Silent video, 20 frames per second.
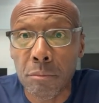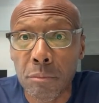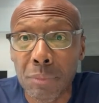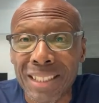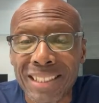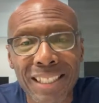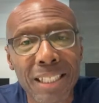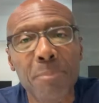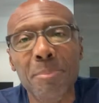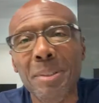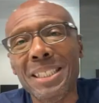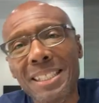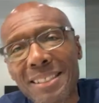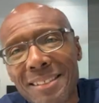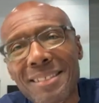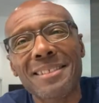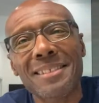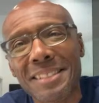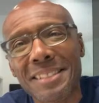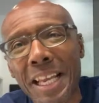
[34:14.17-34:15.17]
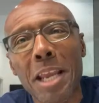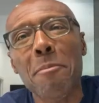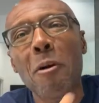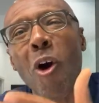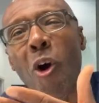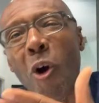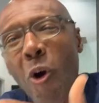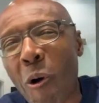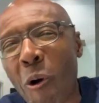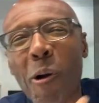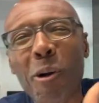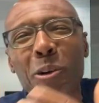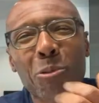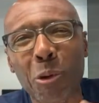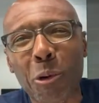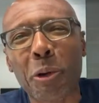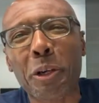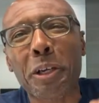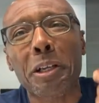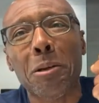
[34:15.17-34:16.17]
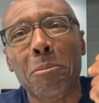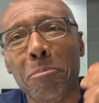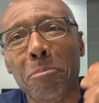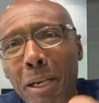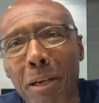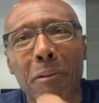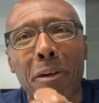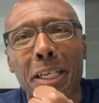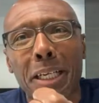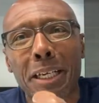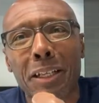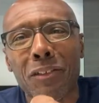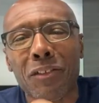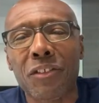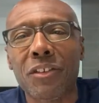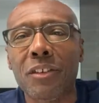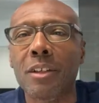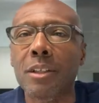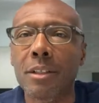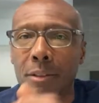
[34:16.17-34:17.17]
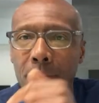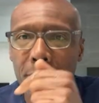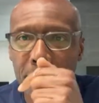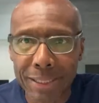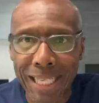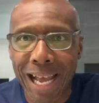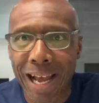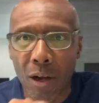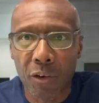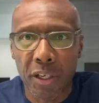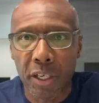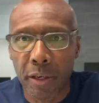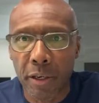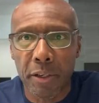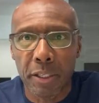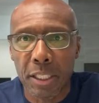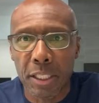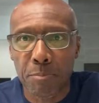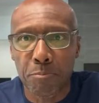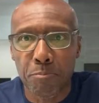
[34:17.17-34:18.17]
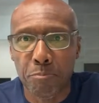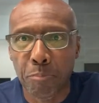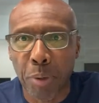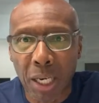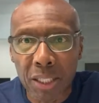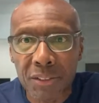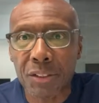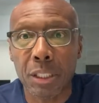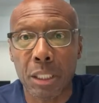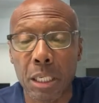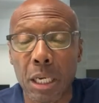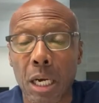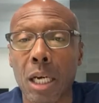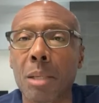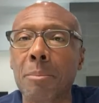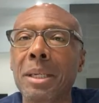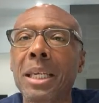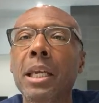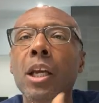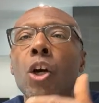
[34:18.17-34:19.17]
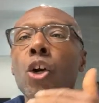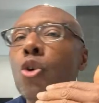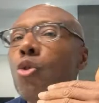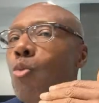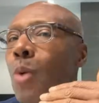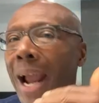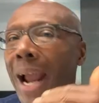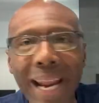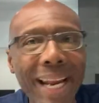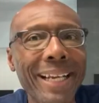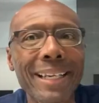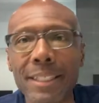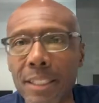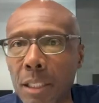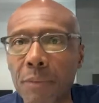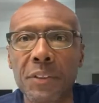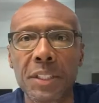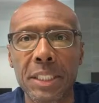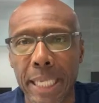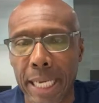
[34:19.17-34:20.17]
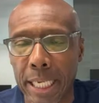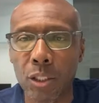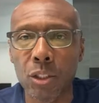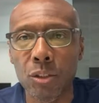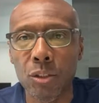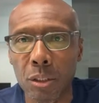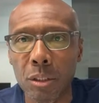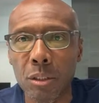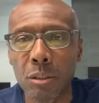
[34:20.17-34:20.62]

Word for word: See, but these are the same hardworking Americans down here in this bust economy who ain't living that good.